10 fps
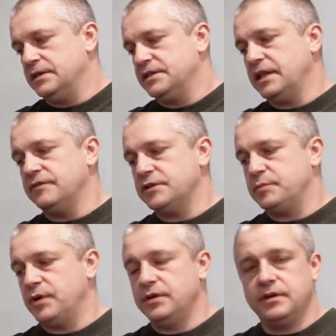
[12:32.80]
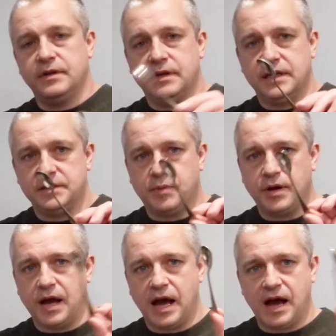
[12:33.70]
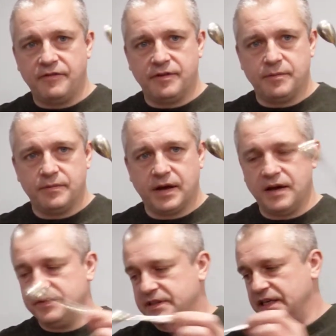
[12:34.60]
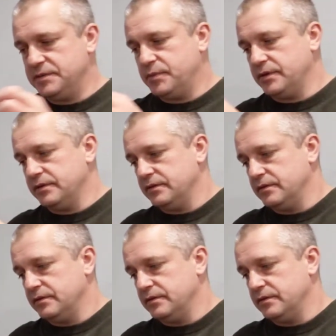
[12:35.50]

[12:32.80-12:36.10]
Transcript: silver spoon is about half a teaspoon.